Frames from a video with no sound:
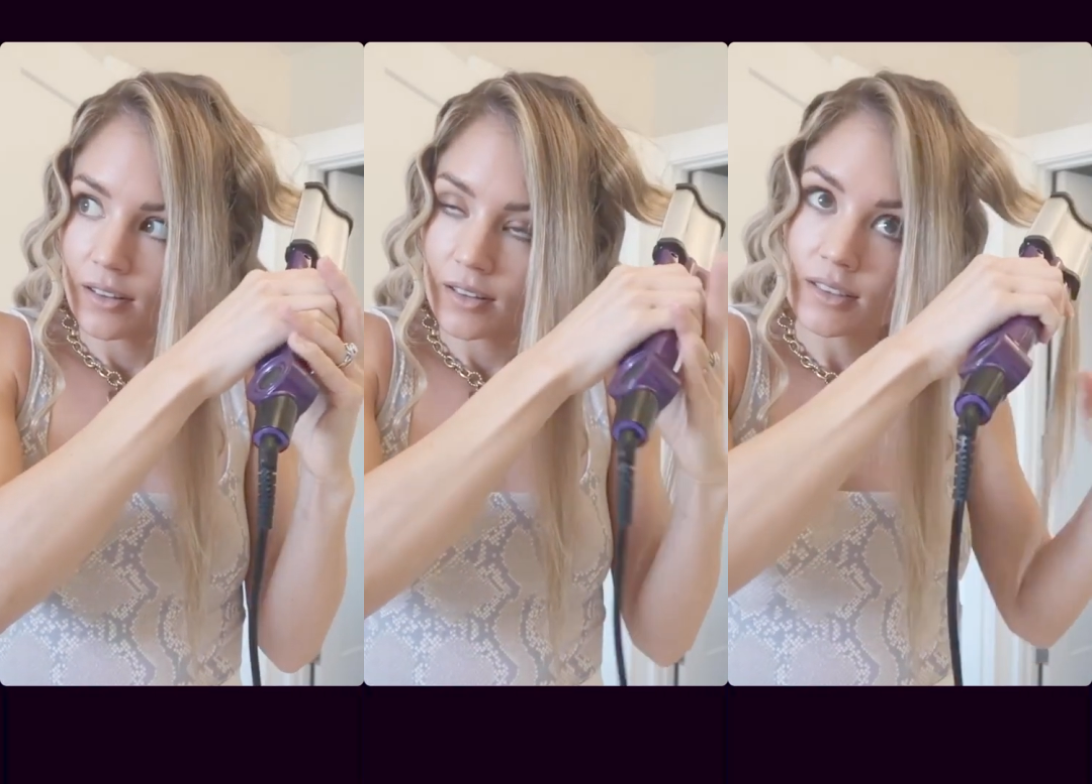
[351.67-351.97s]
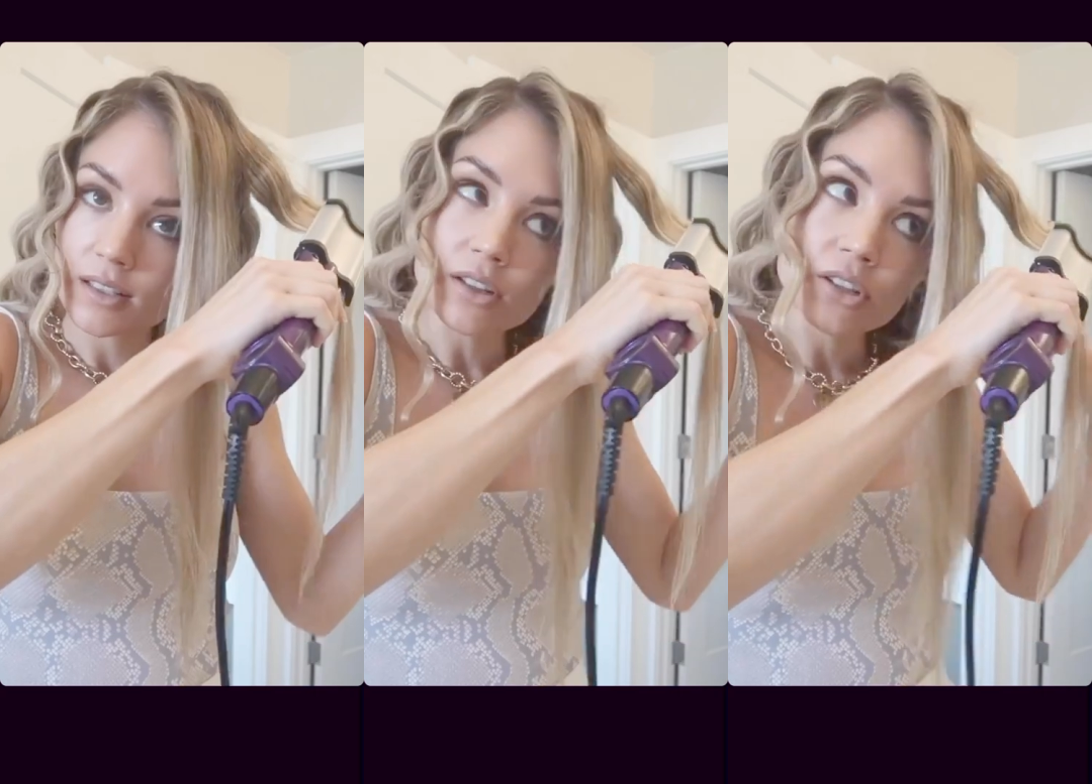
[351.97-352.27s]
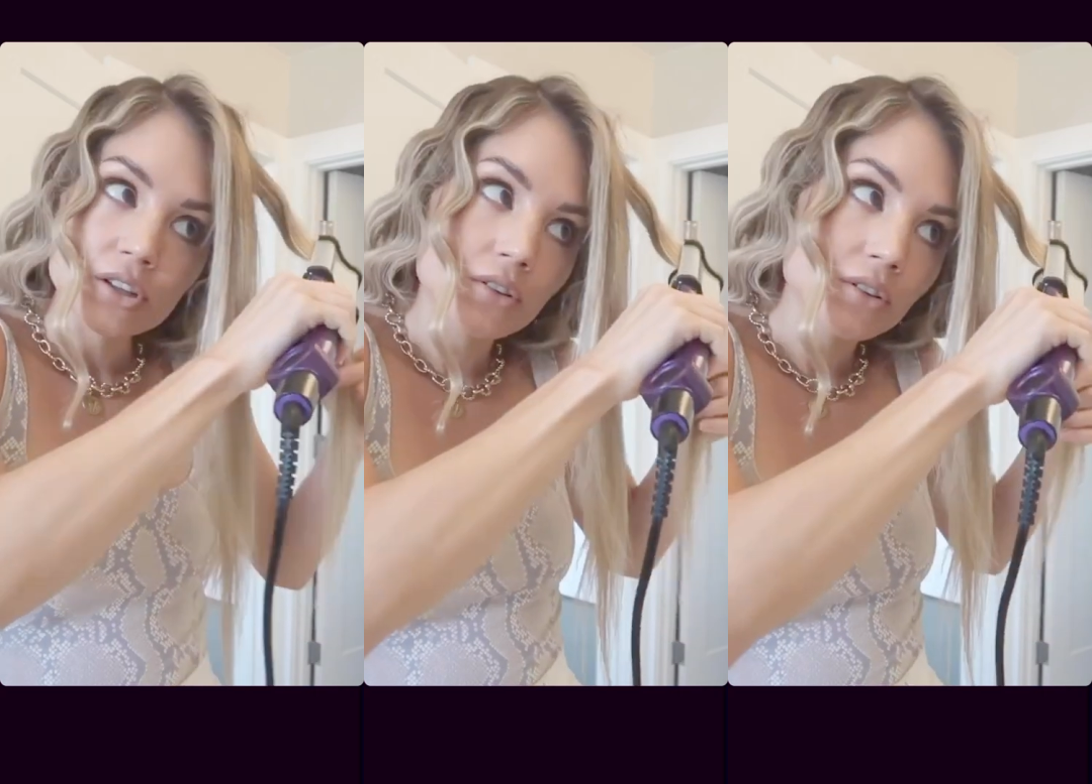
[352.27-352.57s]
It's gonna
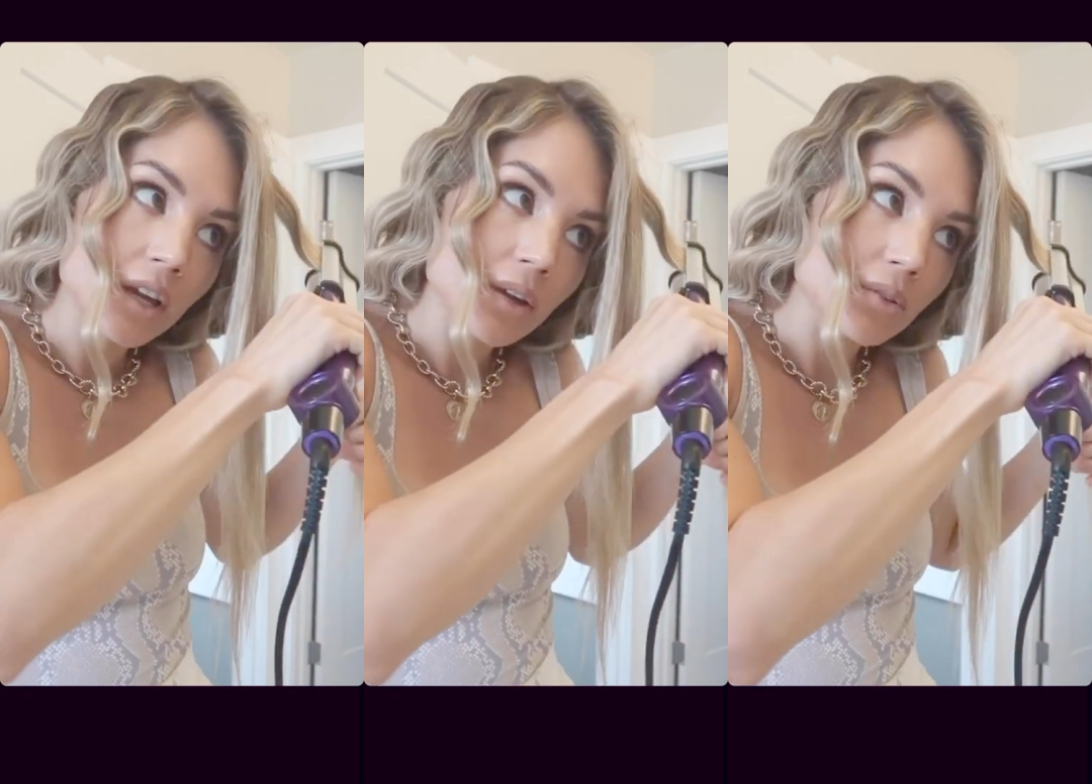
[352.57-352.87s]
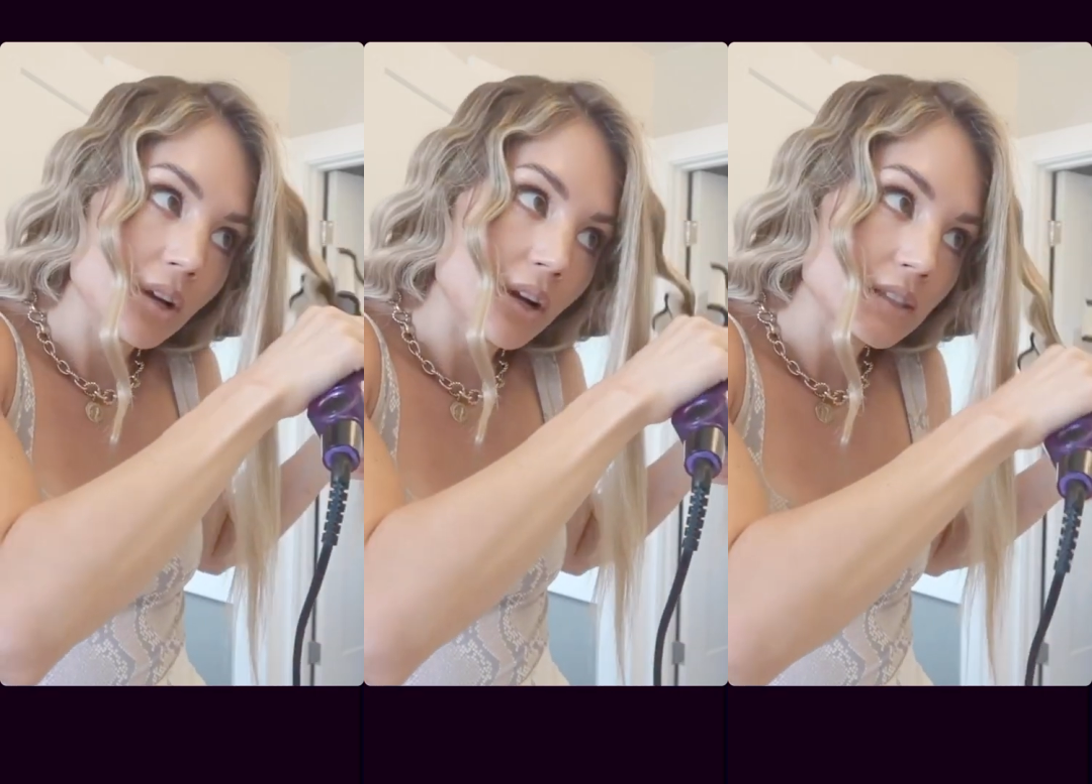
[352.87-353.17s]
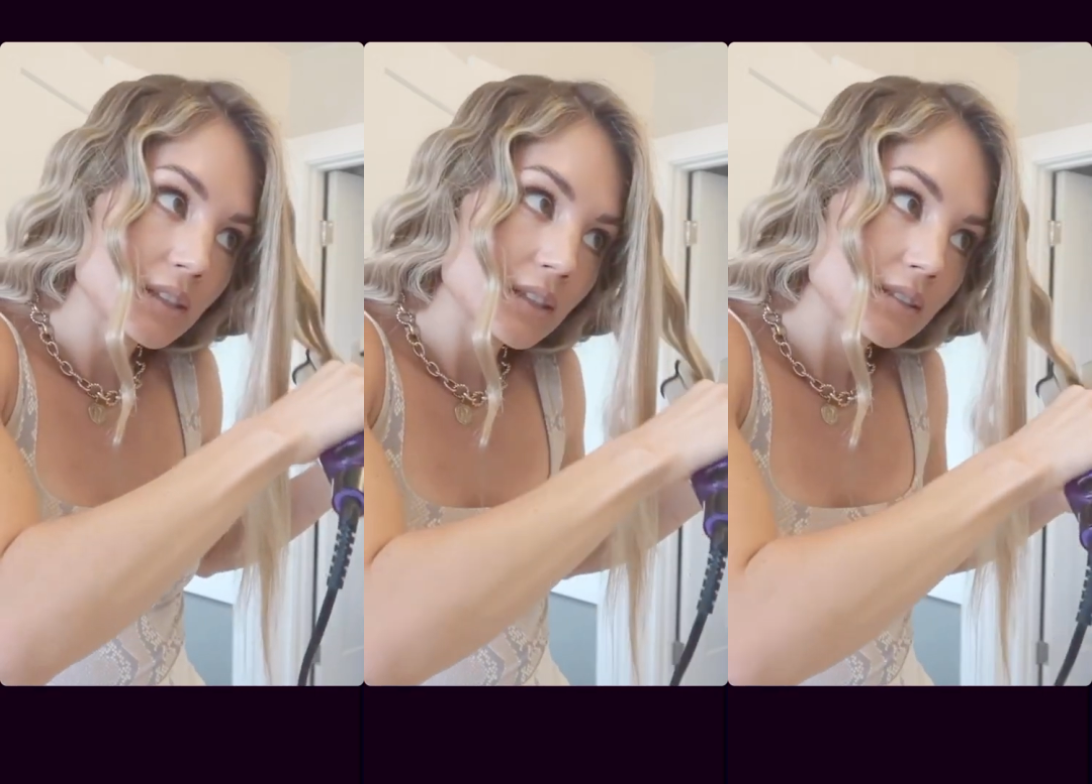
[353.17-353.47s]
look great
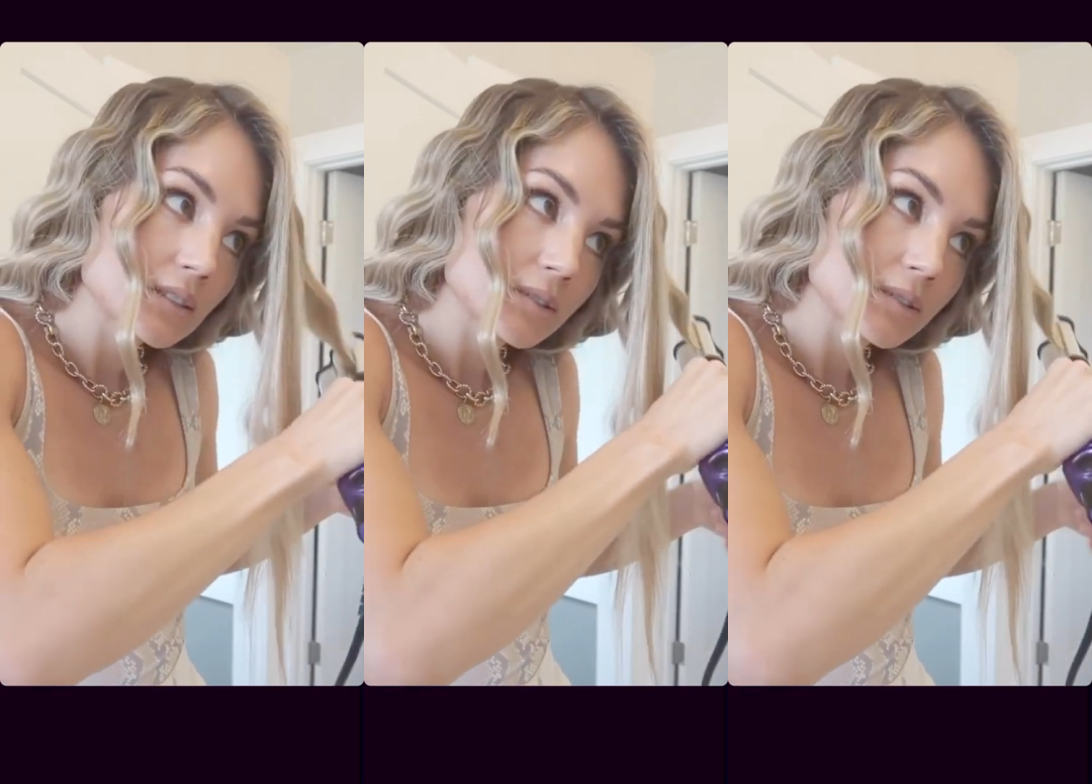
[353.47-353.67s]
regardless.